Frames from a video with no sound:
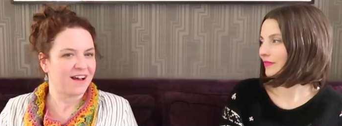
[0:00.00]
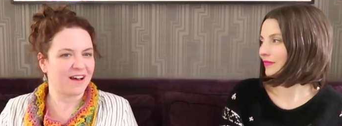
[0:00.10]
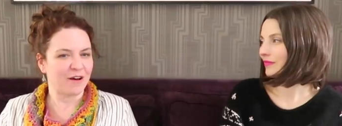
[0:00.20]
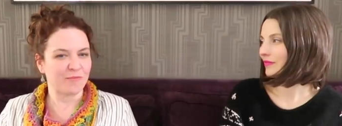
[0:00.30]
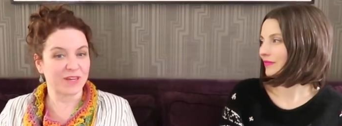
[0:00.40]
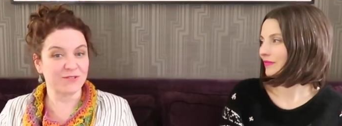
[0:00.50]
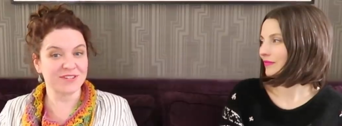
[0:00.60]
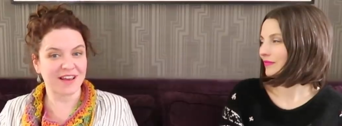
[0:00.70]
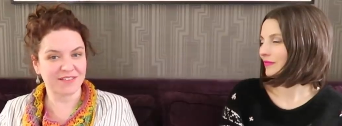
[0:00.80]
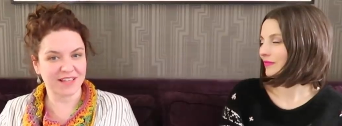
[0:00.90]
Speaker 1: um, they
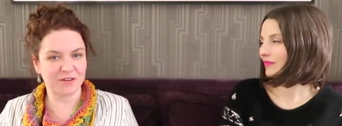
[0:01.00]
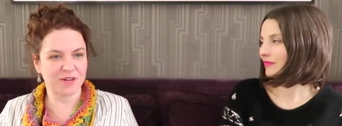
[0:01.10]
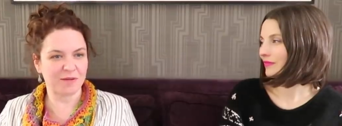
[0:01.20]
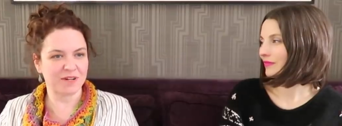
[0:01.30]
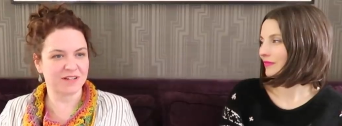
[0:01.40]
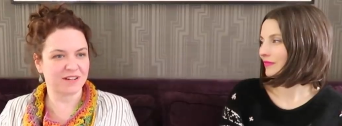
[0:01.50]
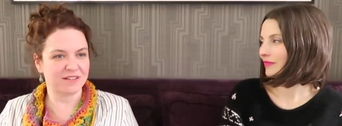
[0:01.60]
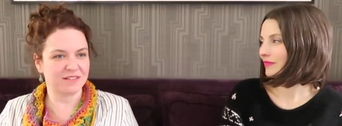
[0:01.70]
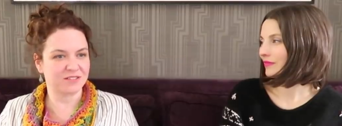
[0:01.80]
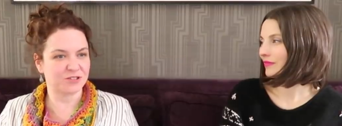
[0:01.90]
used to have a lady who came in and
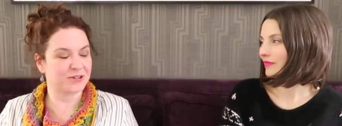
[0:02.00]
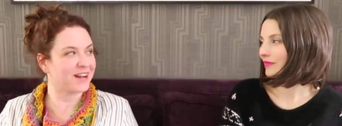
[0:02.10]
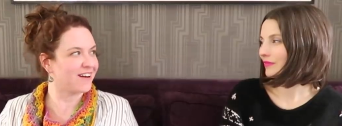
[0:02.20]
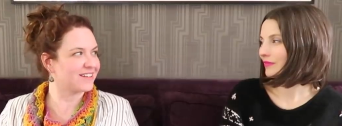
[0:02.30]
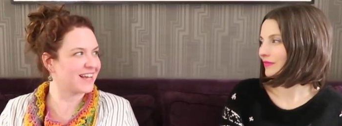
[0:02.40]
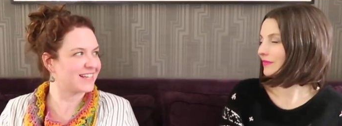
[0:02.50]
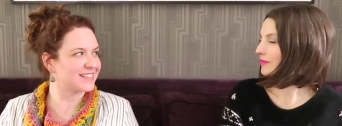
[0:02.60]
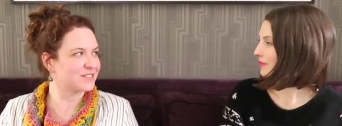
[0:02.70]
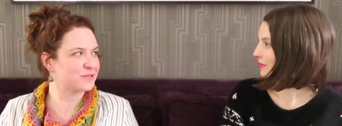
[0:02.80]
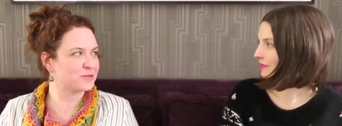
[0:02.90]
did string art
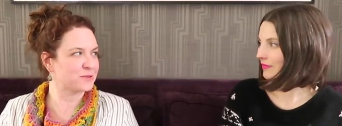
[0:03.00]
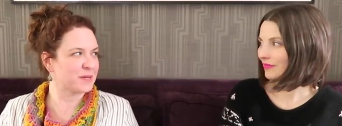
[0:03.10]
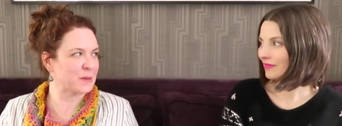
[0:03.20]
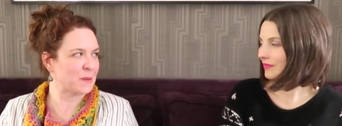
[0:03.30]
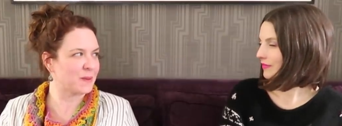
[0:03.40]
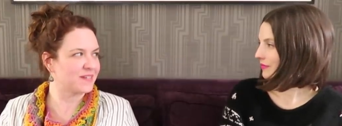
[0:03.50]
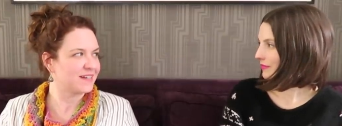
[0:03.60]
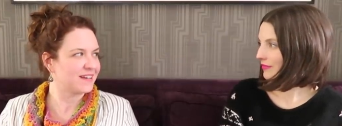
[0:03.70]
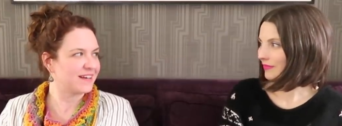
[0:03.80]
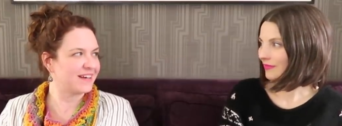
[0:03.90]
classes, which was really cool
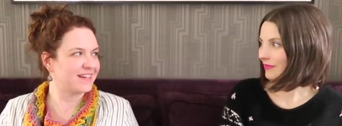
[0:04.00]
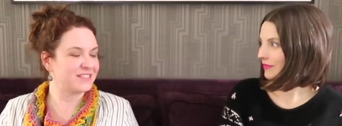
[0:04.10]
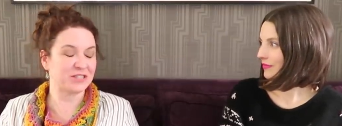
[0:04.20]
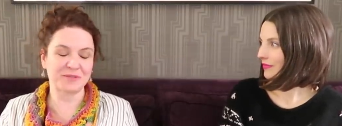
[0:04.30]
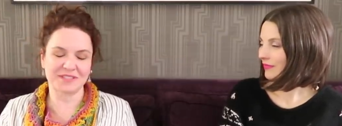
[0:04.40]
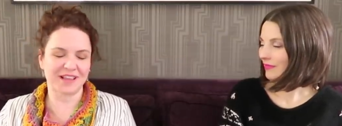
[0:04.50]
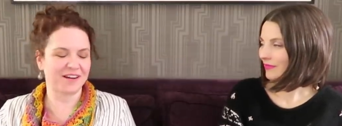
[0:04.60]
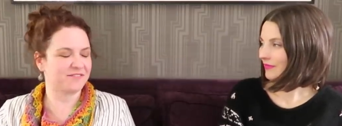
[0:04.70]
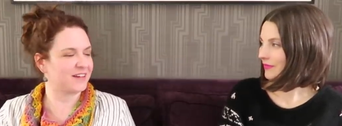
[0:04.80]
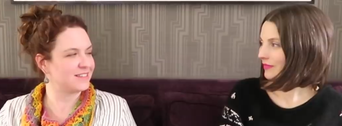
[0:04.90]
and she was a
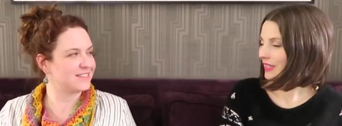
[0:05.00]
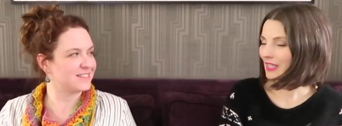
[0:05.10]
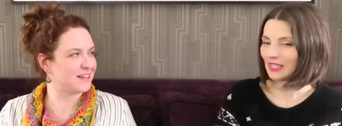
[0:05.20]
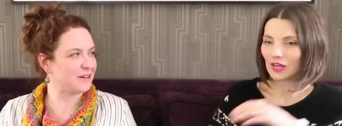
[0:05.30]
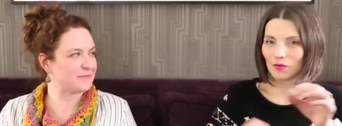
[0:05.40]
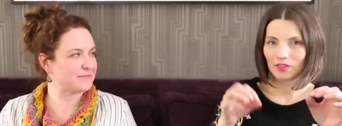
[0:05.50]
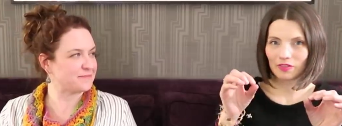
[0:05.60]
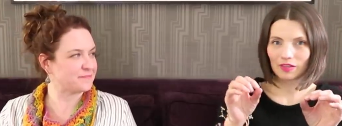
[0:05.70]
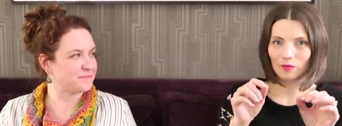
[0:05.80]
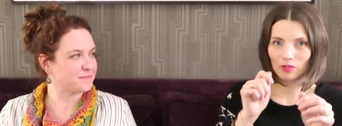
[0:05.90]
lot of fun. Is so. that with
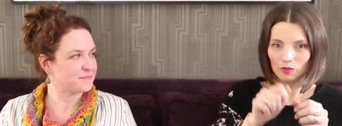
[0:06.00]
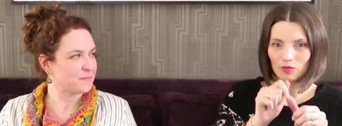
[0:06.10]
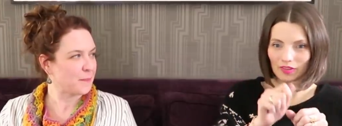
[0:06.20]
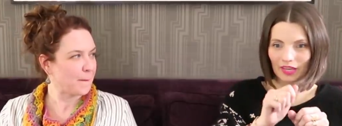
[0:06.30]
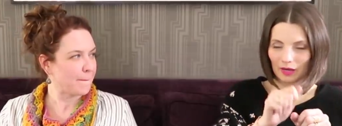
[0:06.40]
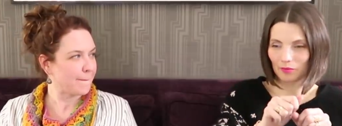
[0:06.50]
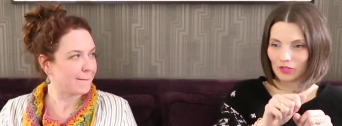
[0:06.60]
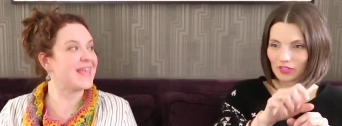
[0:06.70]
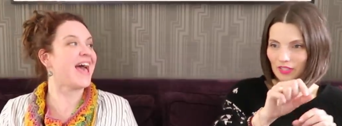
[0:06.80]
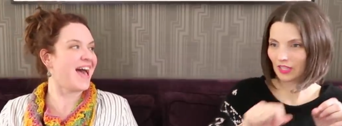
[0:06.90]
Speaker 2: like when you do the
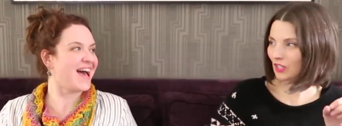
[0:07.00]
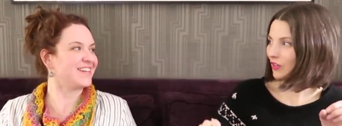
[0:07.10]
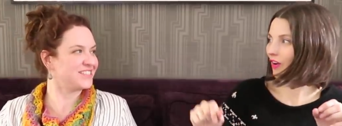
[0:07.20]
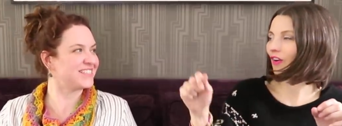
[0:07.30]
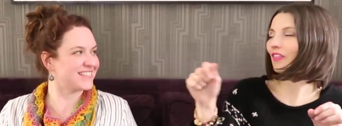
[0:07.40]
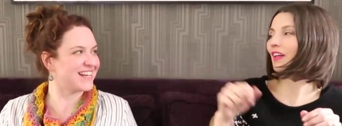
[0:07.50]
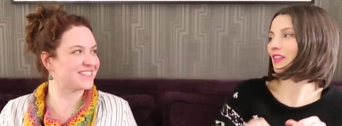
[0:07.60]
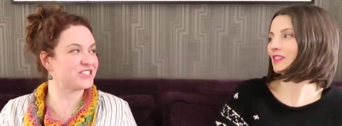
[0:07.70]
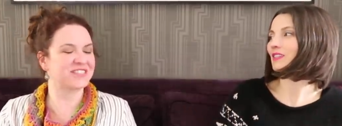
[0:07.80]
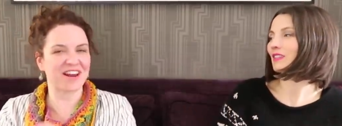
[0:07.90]
hammers? Yeah,
Speaker 1: she does the oh,
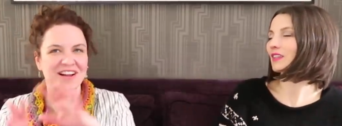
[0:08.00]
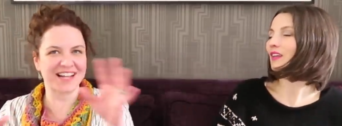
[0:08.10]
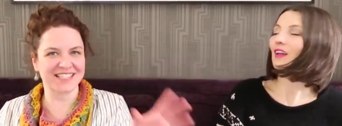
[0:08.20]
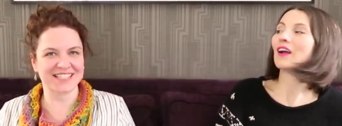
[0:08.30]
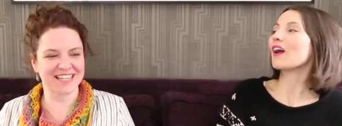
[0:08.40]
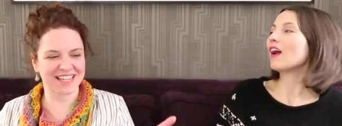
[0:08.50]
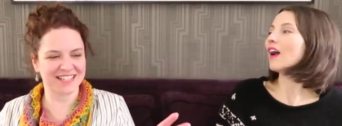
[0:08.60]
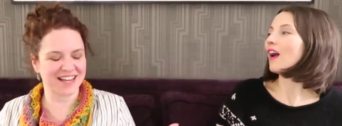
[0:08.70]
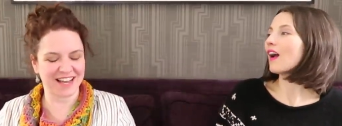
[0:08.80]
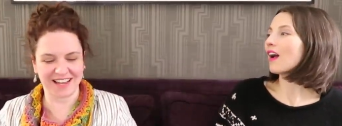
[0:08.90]
nails. She's got all kinds of
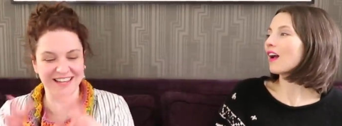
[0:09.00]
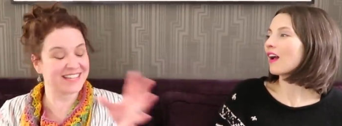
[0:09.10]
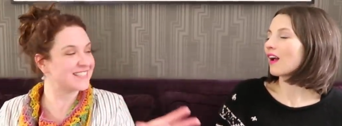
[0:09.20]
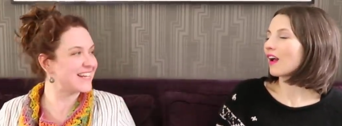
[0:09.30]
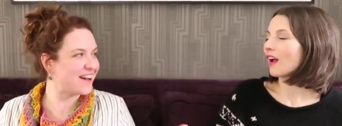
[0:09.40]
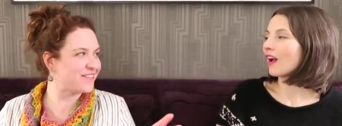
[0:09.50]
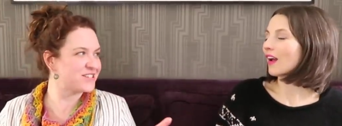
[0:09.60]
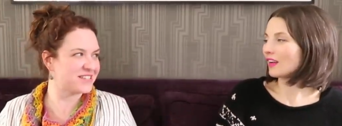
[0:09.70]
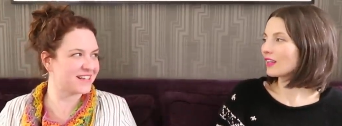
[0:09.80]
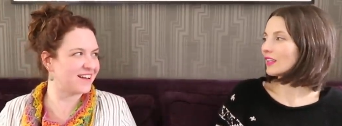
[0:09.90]
skit, uh, kits now
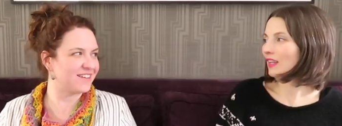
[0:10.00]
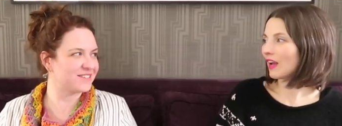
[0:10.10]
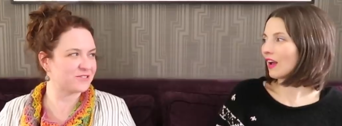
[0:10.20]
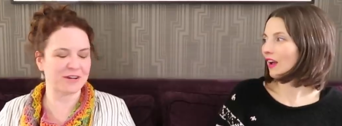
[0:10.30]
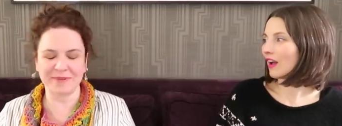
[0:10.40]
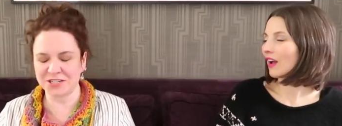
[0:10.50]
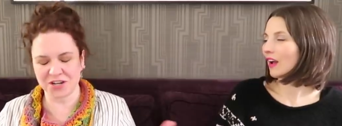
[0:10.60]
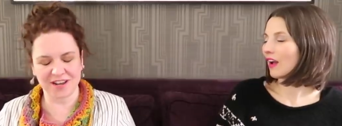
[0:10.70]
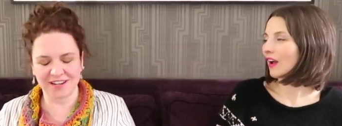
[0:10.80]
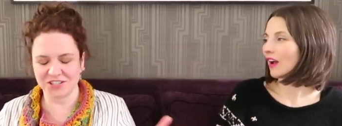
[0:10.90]
that she sells, yeah. strung by
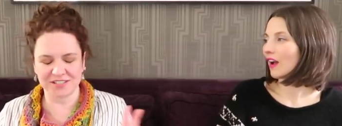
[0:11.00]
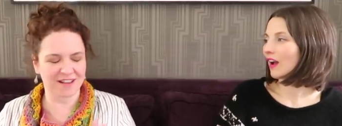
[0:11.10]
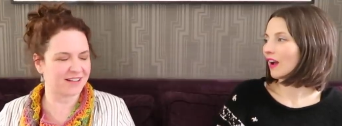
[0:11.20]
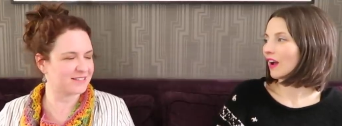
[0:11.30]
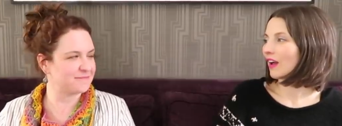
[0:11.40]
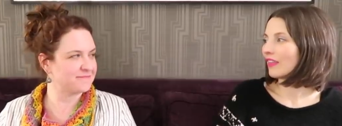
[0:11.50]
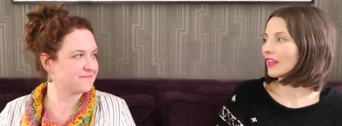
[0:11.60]
Shauna. She's awesome.